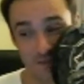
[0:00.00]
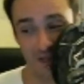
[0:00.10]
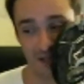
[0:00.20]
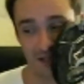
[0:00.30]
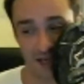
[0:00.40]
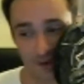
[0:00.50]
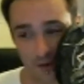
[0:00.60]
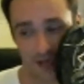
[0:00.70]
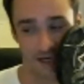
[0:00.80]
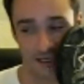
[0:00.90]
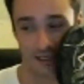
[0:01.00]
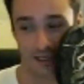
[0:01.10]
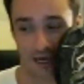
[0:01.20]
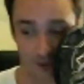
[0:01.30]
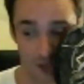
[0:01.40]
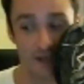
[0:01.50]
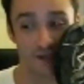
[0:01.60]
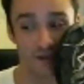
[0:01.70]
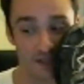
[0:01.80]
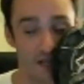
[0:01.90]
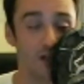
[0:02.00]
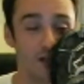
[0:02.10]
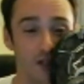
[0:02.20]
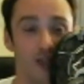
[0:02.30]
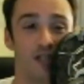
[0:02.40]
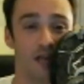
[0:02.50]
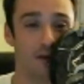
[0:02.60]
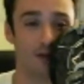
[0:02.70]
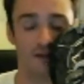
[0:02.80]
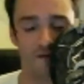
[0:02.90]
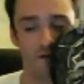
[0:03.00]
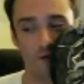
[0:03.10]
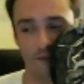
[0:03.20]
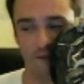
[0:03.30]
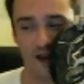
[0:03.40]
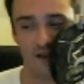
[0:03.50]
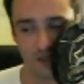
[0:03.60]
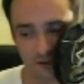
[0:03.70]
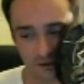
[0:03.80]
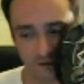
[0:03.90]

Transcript: Because I like the 10-inch tablet form factor.